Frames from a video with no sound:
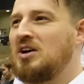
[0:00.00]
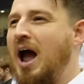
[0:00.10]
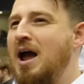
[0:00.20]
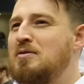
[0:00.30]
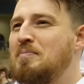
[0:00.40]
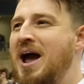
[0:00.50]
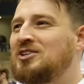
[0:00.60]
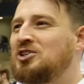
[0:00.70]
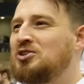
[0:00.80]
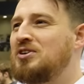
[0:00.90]
I'd
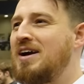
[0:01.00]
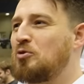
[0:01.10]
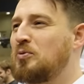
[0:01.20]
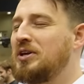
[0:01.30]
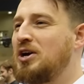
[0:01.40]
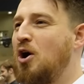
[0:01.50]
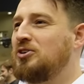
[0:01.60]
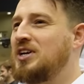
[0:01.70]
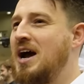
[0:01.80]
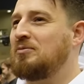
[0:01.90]
imagine you'd have a really
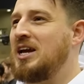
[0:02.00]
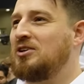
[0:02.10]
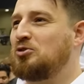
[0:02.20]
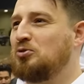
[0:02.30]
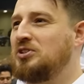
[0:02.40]
hard time getting through